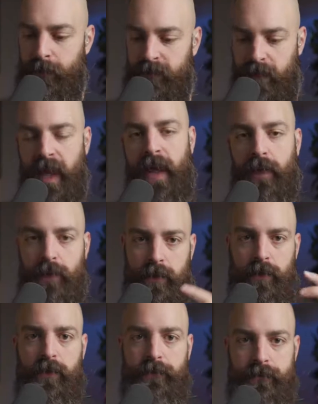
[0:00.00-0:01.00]
But to add a
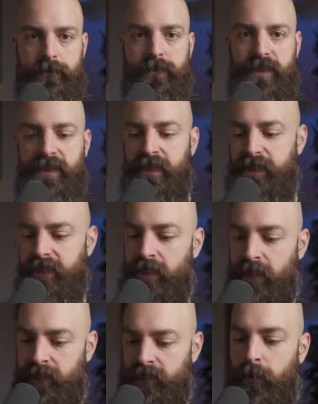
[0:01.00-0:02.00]
little
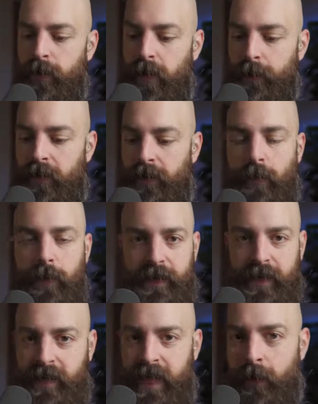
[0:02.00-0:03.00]
seasoning to it, I'm going to throw it
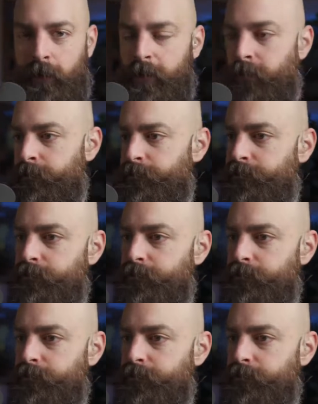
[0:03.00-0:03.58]
over to Gowrie.